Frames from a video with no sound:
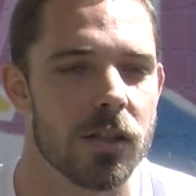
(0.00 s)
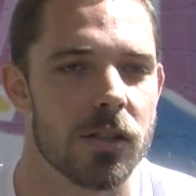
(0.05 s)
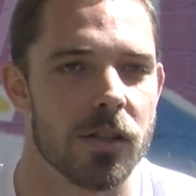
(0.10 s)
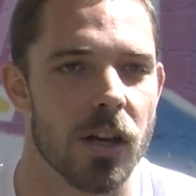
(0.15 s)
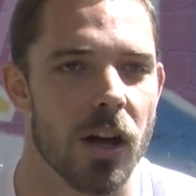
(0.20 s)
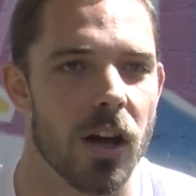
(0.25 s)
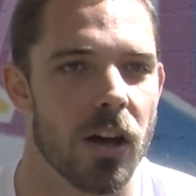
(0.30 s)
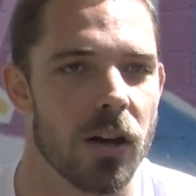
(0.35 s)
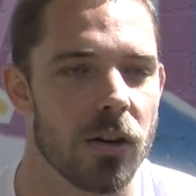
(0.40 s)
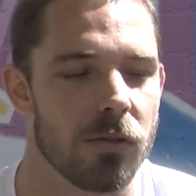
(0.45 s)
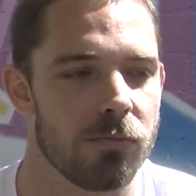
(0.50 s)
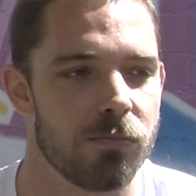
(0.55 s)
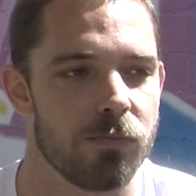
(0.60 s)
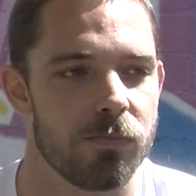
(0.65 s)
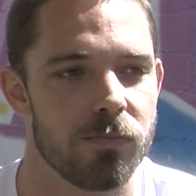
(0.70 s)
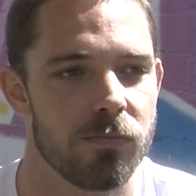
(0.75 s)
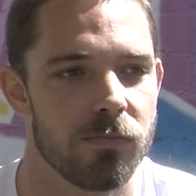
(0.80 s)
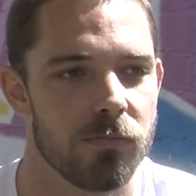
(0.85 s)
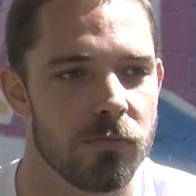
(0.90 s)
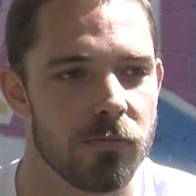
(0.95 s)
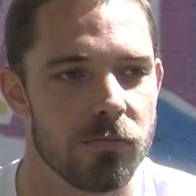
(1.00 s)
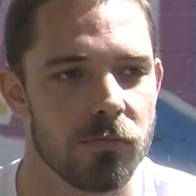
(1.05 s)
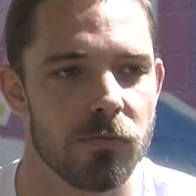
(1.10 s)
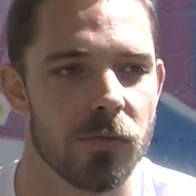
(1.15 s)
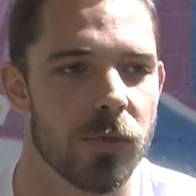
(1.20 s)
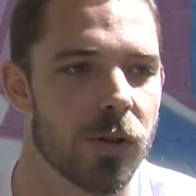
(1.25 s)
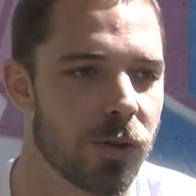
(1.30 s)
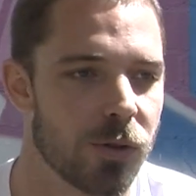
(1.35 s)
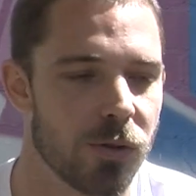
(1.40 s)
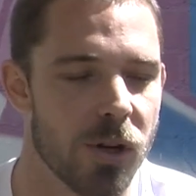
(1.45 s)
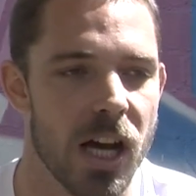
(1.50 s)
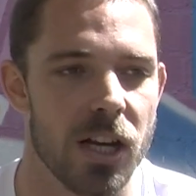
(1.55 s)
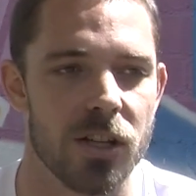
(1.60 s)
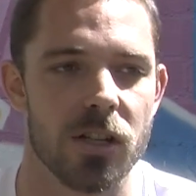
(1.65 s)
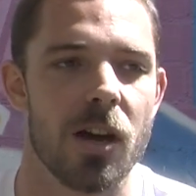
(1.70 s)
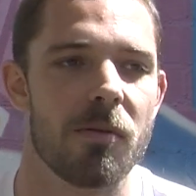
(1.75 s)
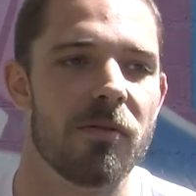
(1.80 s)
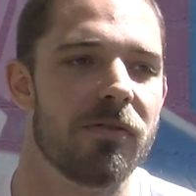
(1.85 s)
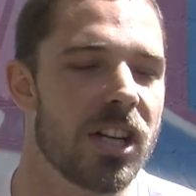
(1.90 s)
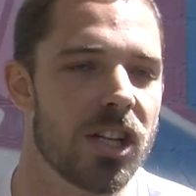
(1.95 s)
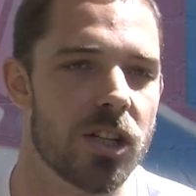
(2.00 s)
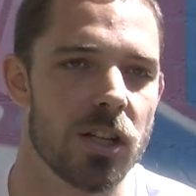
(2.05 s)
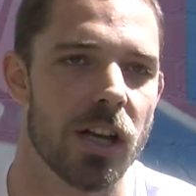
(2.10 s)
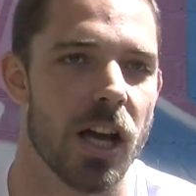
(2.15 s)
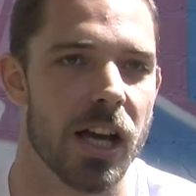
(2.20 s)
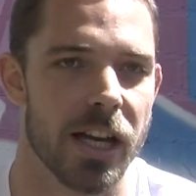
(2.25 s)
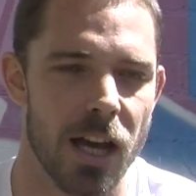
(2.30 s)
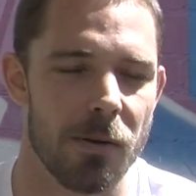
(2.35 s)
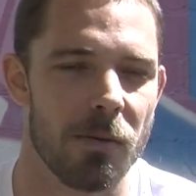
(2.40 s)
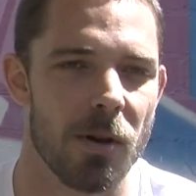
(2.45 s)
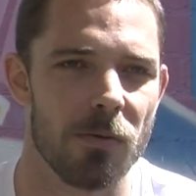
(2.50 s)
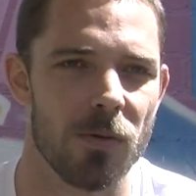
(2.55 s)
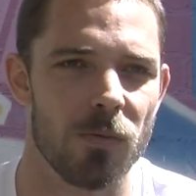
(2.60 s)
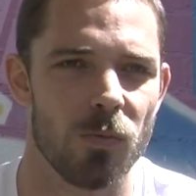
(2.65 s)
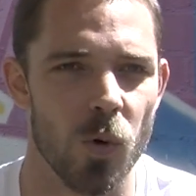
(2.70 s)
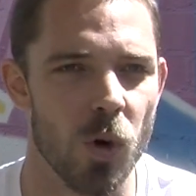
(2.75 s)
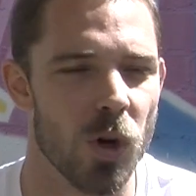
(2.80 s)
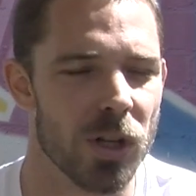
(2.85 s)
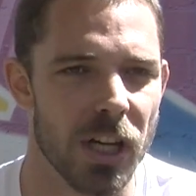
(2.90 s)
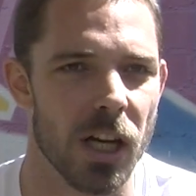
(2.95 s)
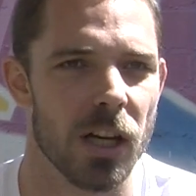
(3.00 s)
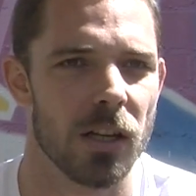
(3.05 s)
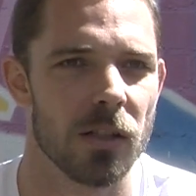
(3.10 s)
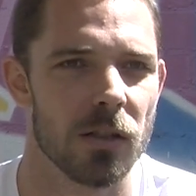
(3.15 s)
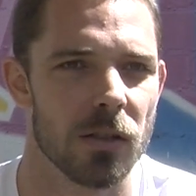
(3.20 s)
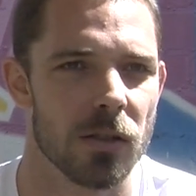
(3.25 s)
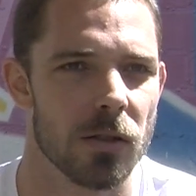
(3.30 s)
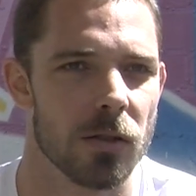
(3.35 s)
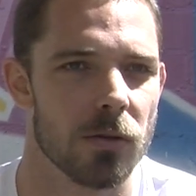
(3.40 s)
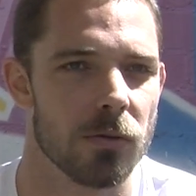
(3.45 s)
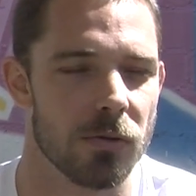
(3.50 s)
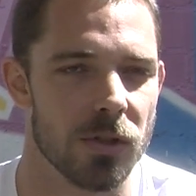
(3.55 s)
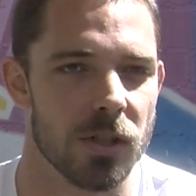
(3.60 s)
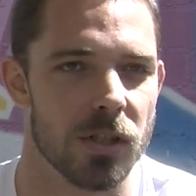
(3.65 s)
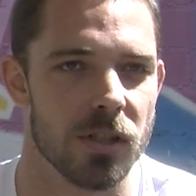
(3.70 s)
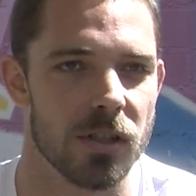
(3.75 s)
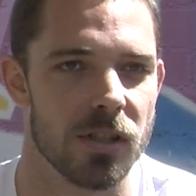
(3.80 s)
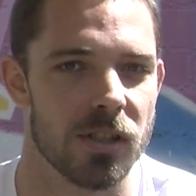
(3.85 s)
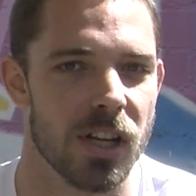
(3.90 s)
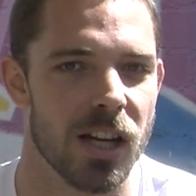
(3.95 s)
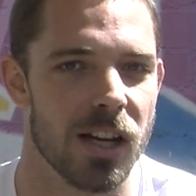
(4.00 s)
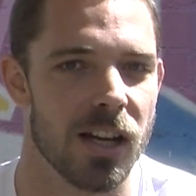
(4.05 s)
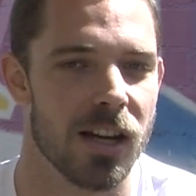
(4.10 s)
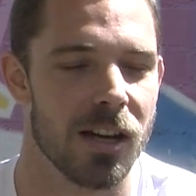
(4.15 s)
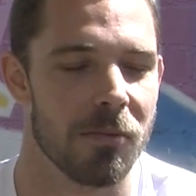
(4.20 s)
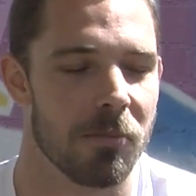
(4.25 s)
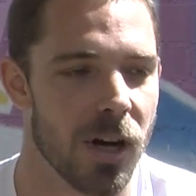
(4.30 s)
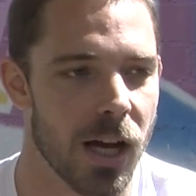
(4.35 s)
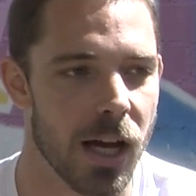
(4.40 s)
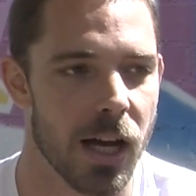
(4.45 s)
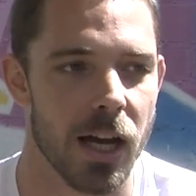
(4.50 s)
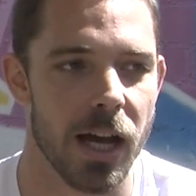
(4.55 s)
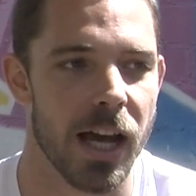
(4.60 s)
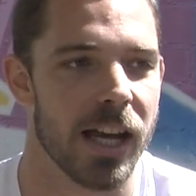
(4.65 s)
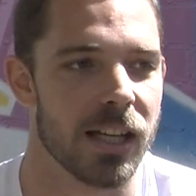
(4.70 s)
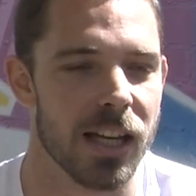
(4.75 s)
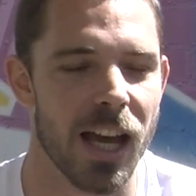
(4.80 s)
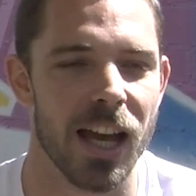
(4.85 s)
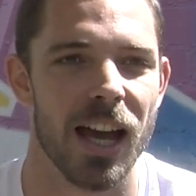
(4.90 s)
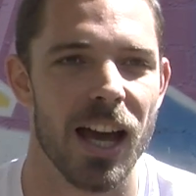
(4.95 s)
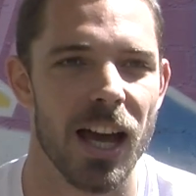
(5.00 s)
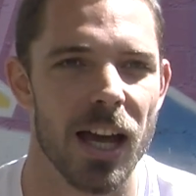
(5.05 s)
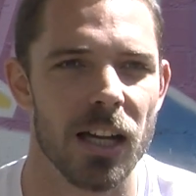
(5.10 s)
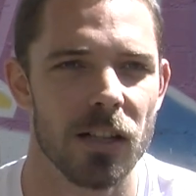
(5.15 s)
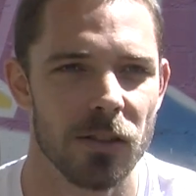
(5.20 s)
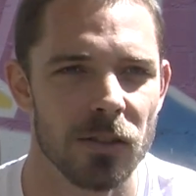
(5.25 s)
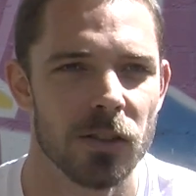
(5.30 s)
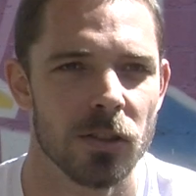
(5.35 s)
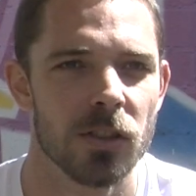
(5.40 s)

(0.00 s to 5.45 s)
So throughout time, eventually I came up with Water, which is my AKA.